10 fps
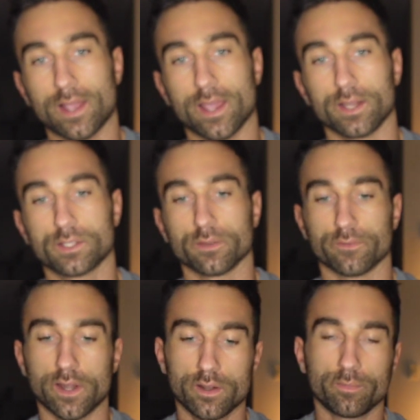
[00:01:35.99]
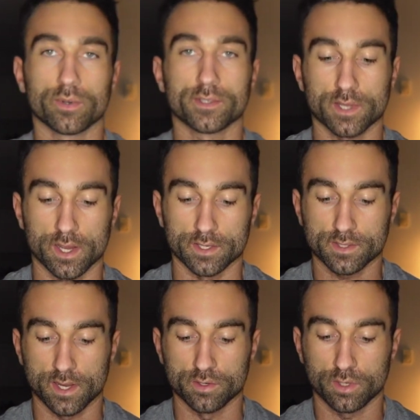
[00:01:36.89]
and it's very precise,
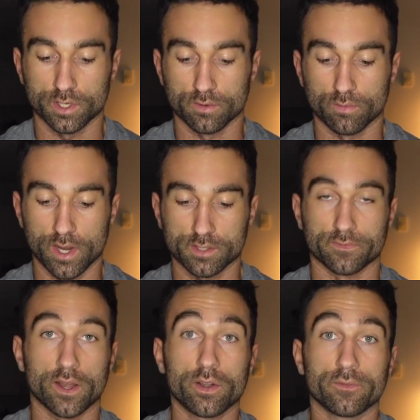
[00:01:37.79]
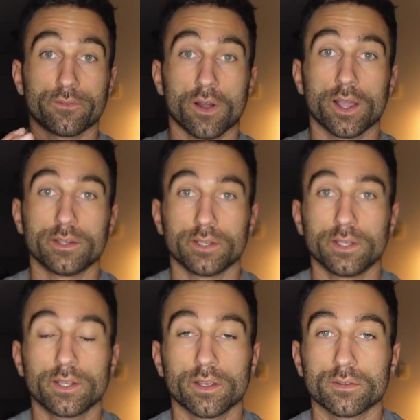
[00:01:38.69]
and you can erase very fine
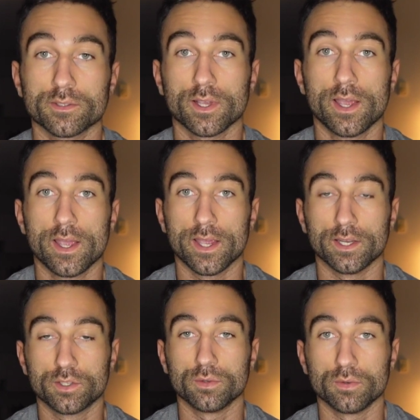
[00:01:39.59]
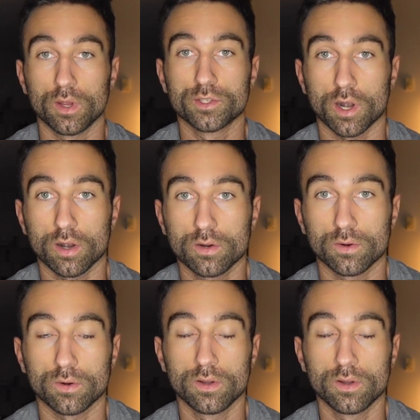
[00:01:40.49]
details into charcoal.